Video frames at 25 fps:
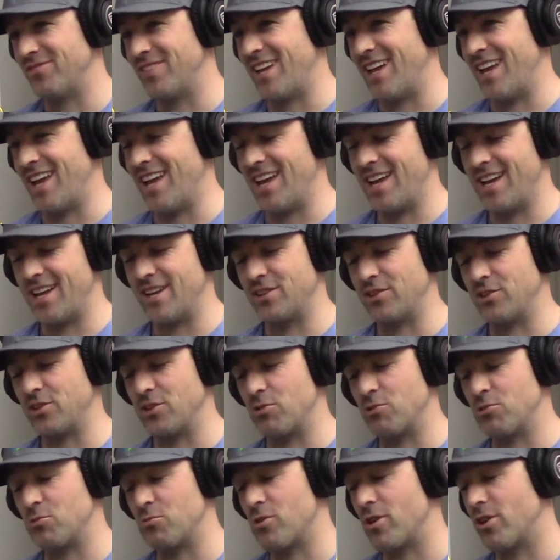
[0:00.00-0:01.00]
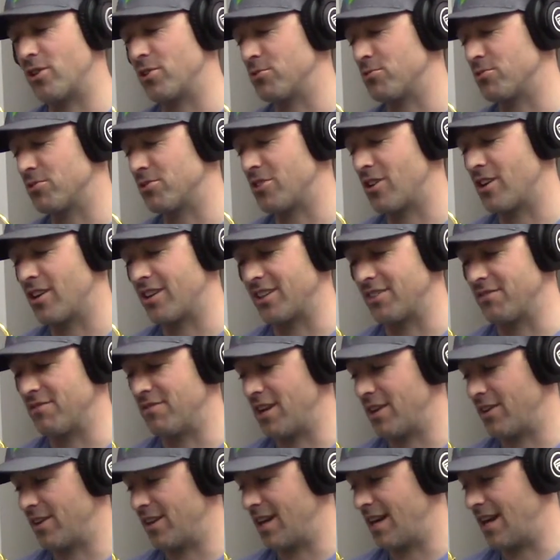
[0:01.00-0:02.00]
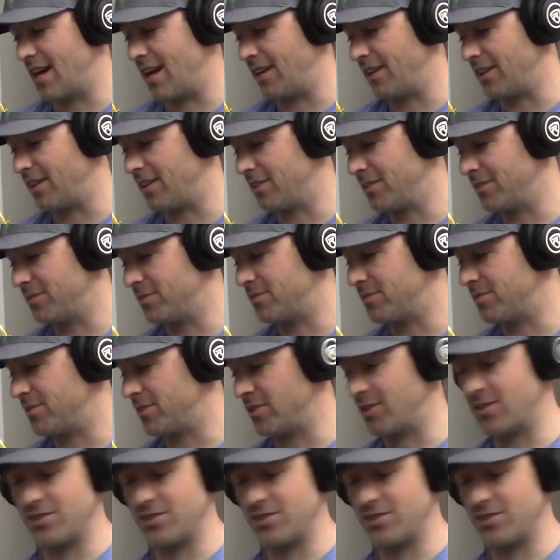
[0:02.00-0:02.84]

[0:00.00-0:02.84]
And Coach Waters was talking very highly of,